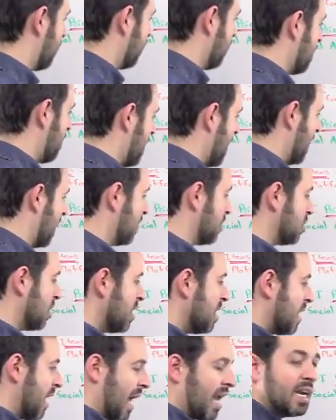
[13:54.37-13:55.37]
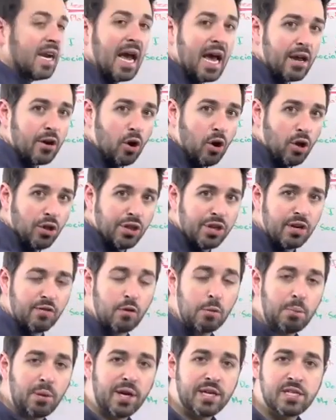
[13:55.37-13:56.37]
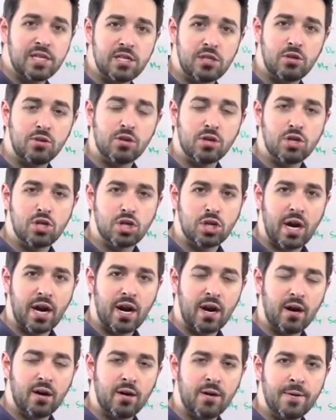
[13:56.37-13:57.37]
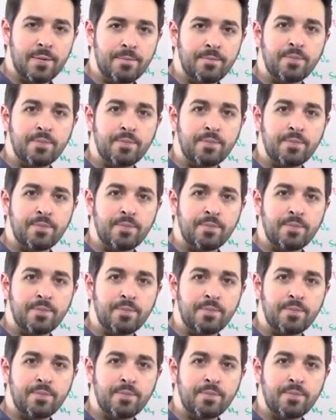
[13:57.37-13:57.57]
over the page, and it had all the different places you could share.